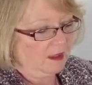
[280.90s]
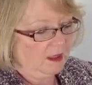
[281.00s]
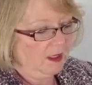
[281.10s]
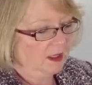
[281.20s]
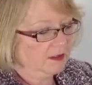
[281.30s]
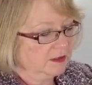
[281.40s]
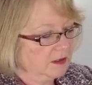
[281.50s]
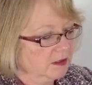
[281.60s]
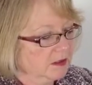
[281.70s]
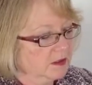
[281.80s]
and
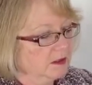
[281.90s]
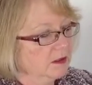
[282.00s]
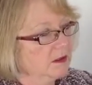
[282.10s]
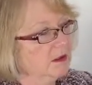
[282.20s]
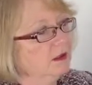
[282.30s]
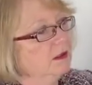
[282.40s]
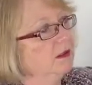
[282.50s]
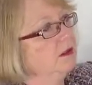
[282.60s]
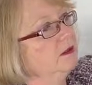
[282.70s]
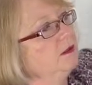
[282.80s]

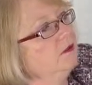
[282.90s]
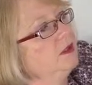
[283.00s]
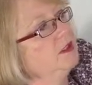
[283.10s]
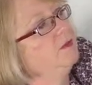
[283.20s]
you need to